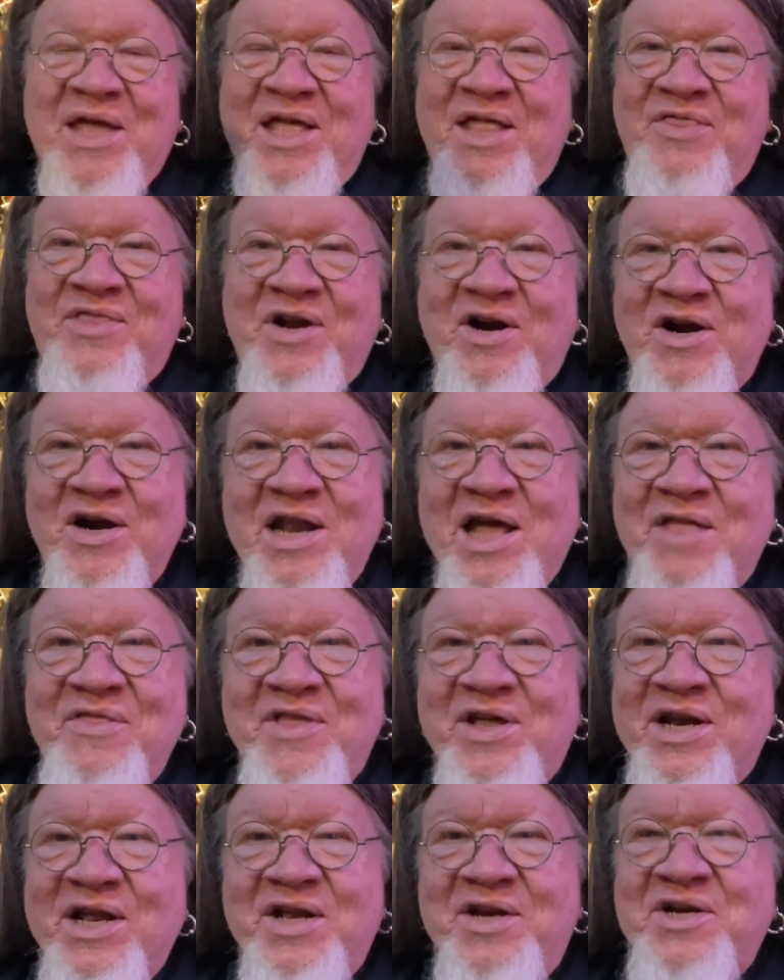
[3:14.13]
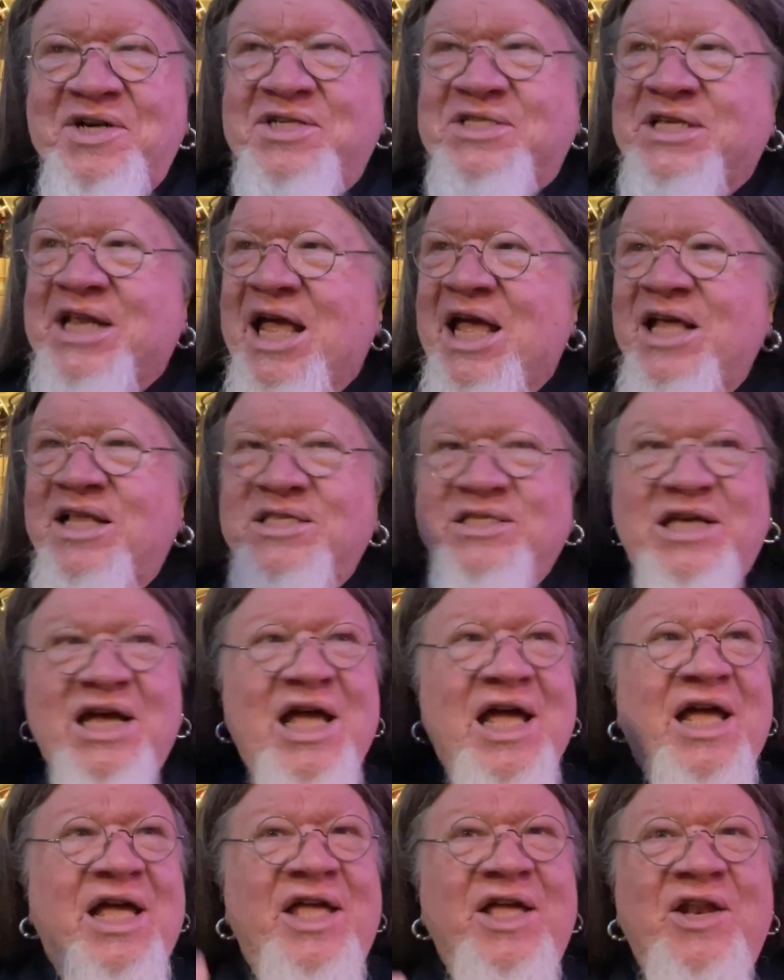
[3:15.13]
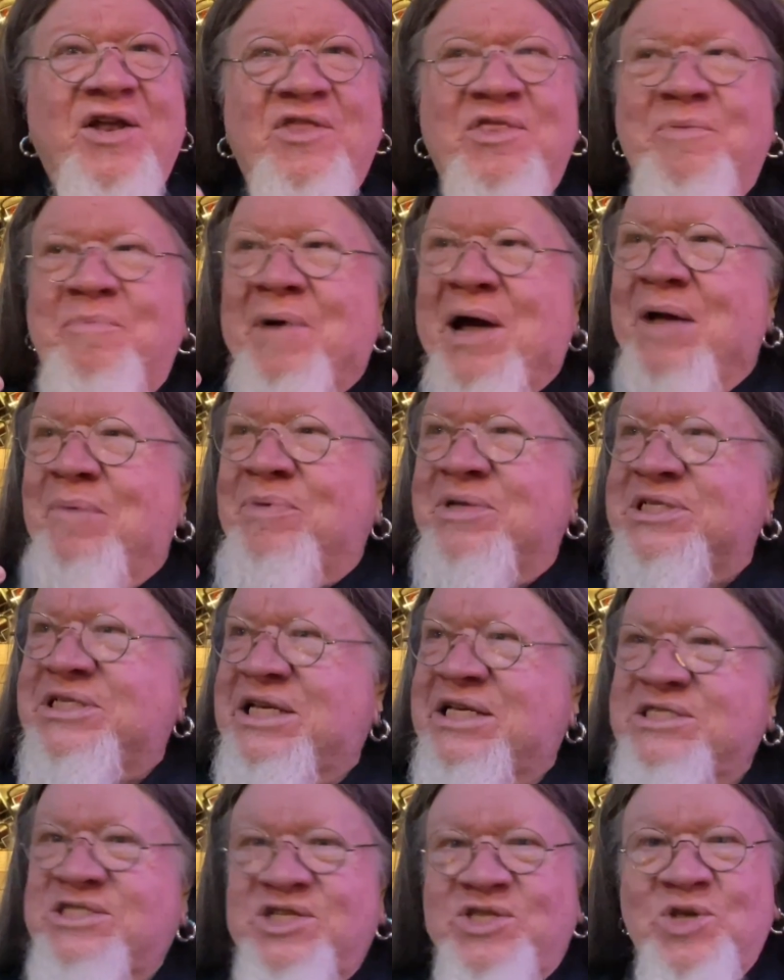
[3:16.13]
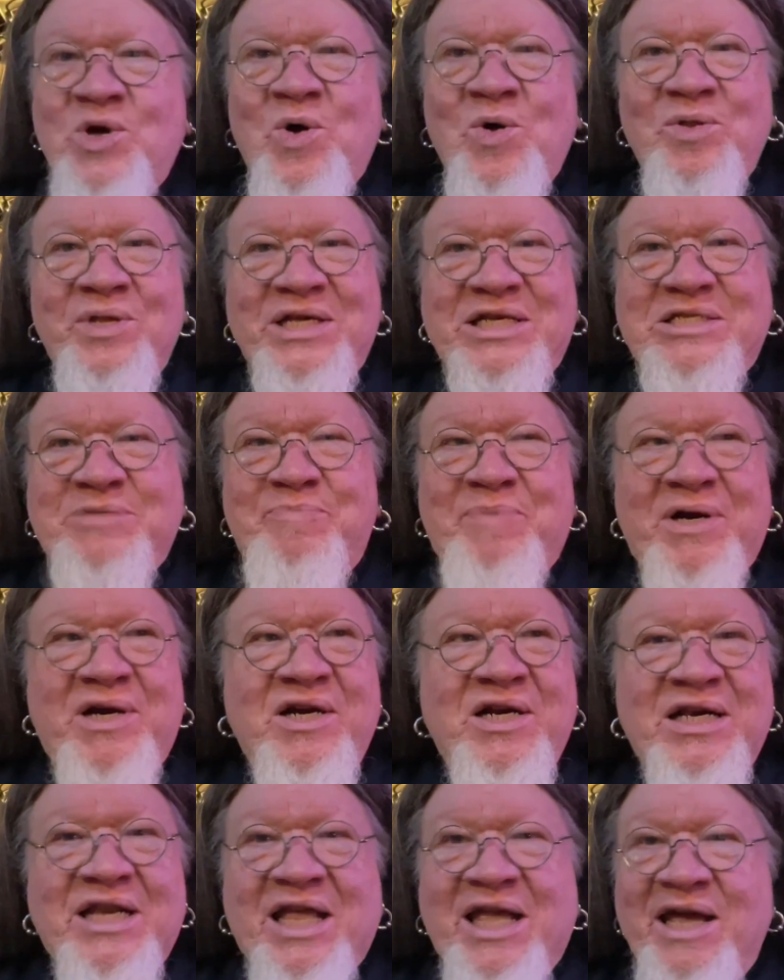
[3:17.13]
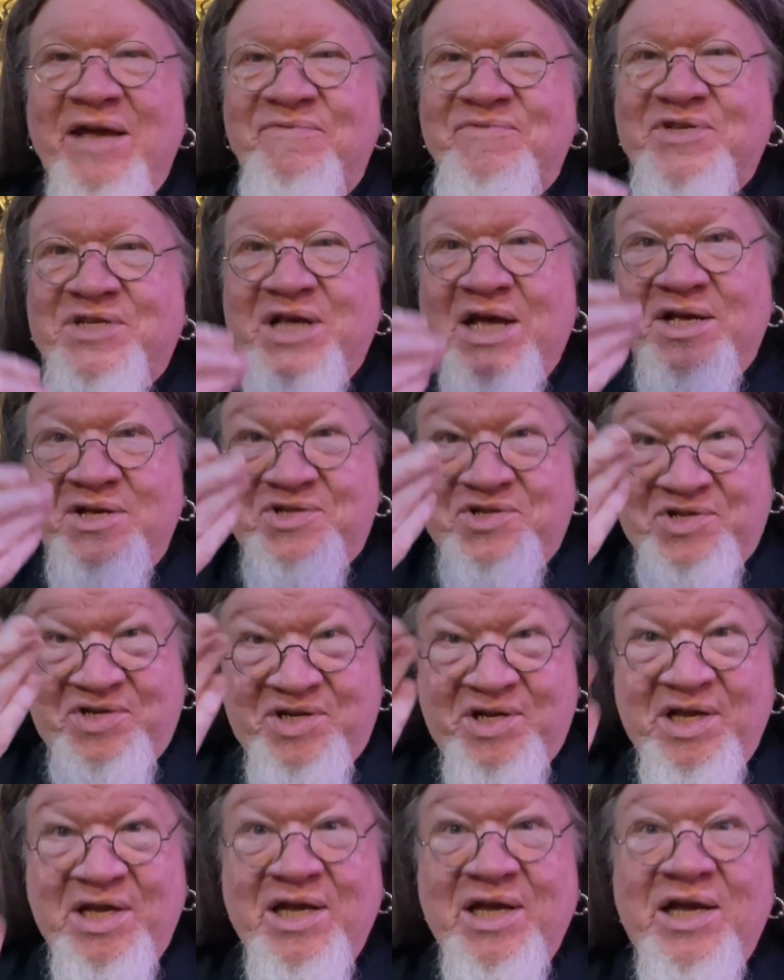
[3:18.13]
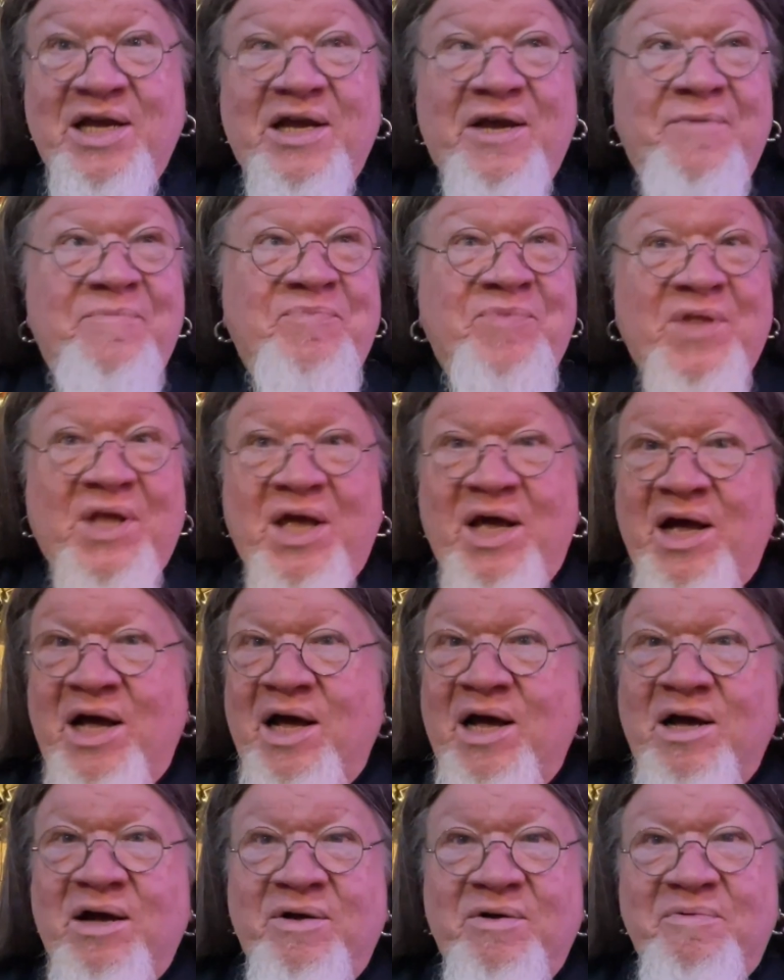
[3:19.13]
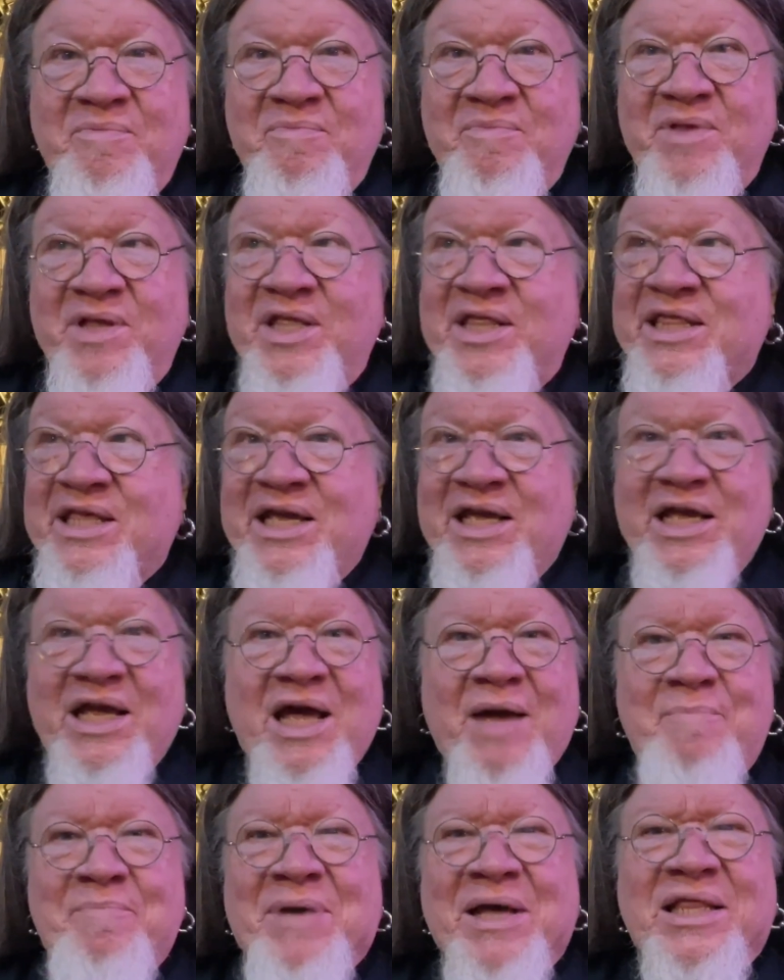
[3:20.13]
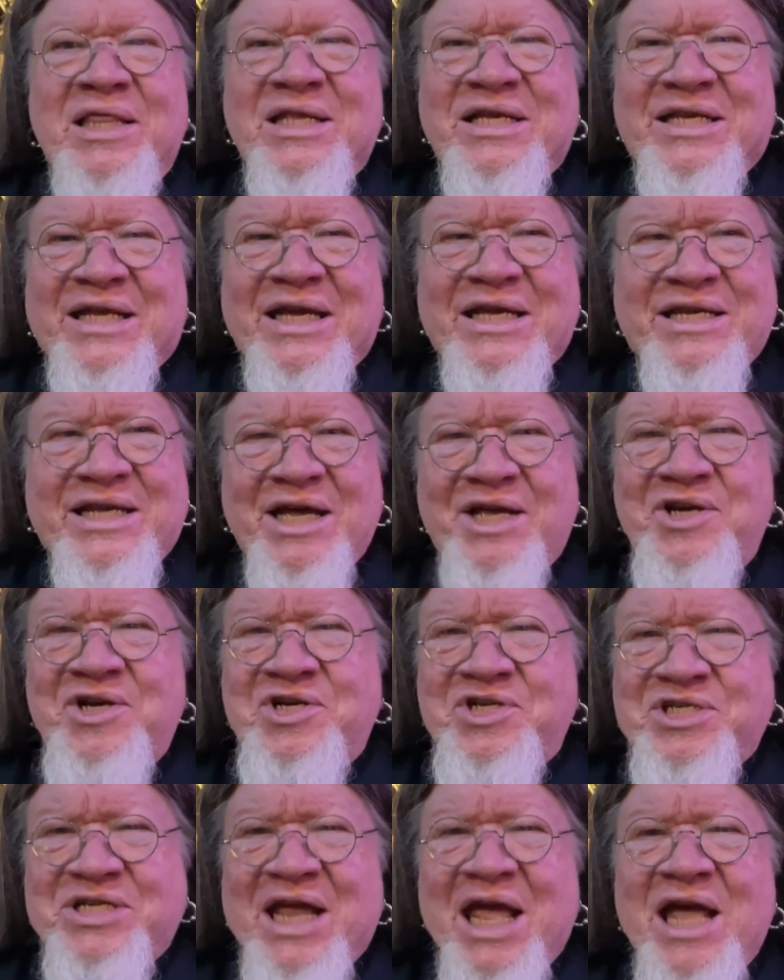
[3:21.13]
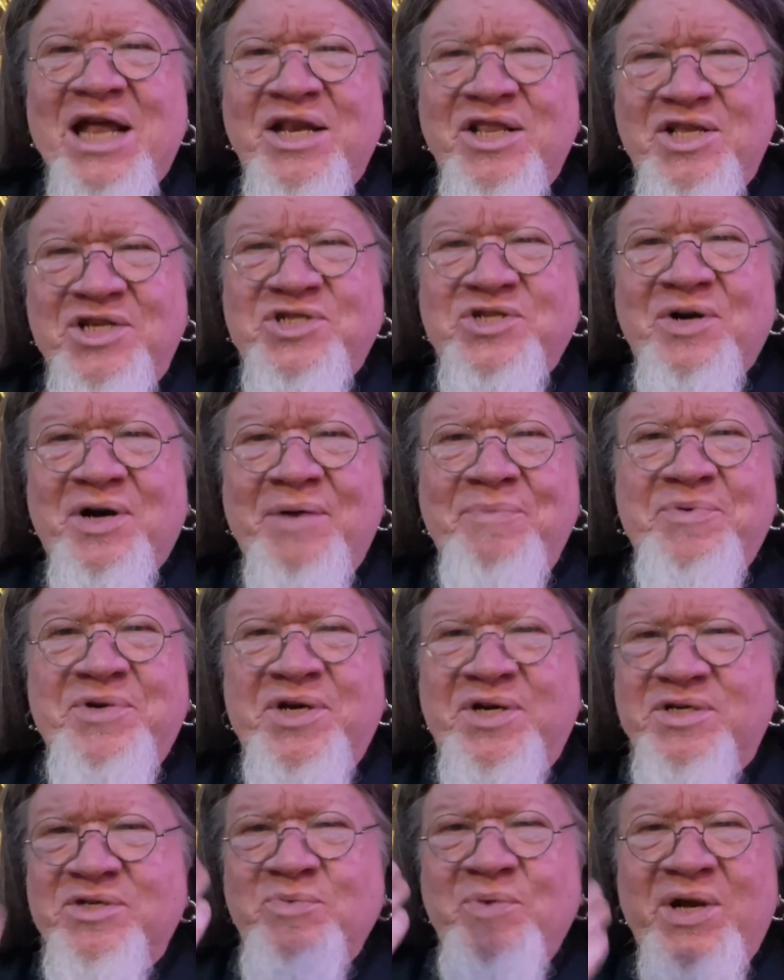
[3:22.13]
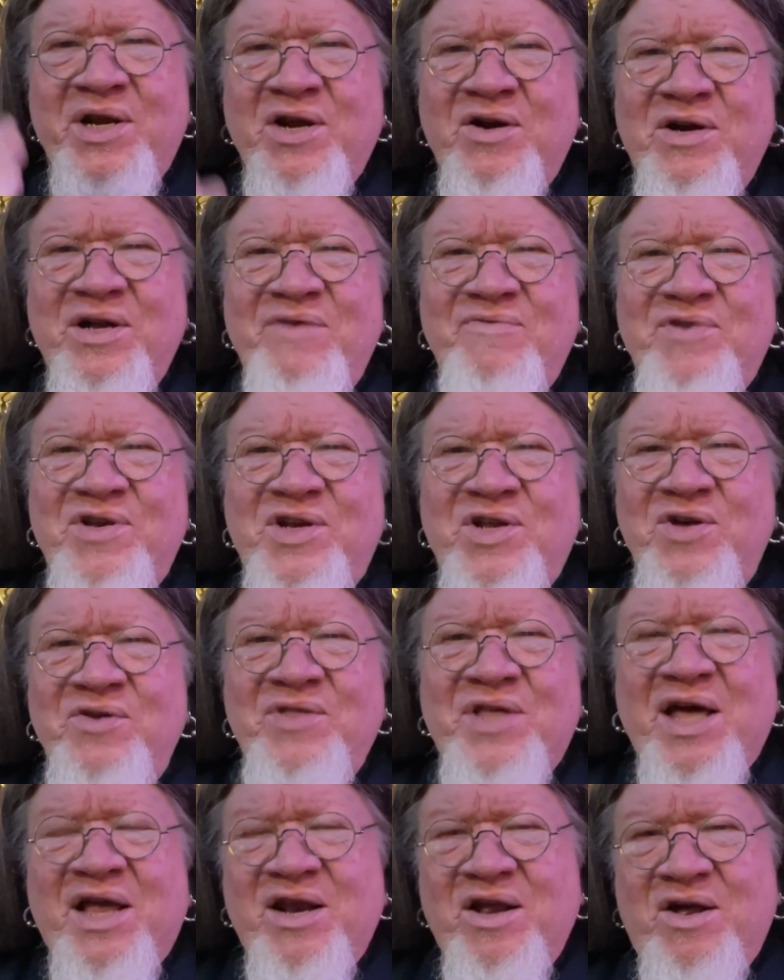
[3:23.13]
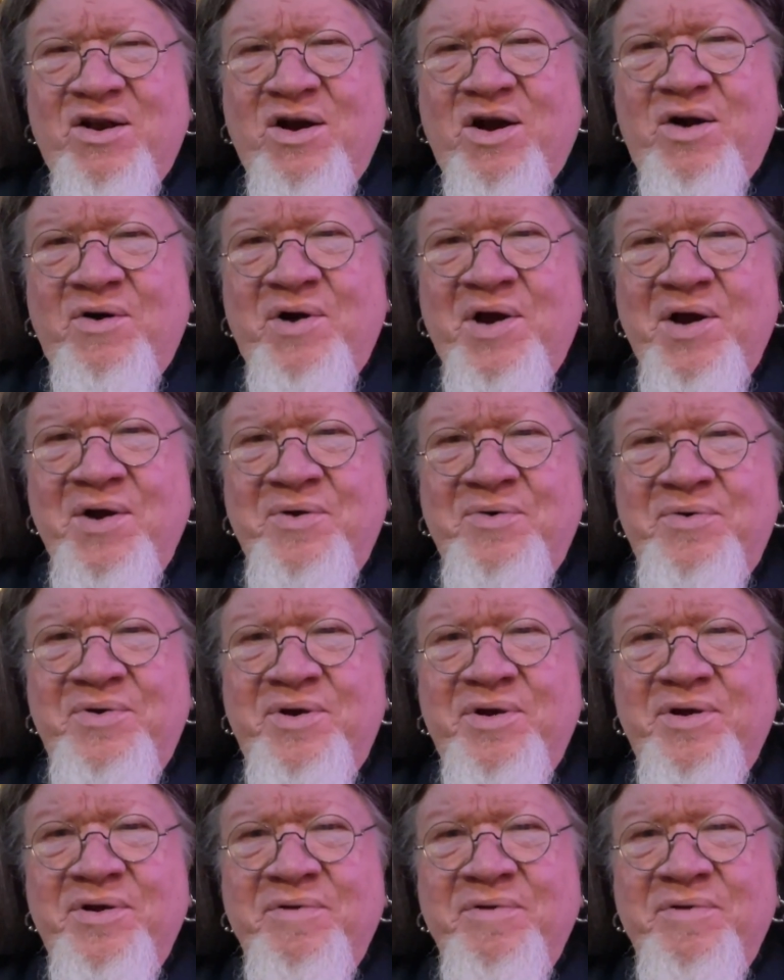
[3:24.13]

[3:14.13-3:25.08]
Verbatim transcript: There are none that understands. You know, the Bible says that the Holy Spirit gives us uh, the ability to understand the scriptures. We don't even do that on our own.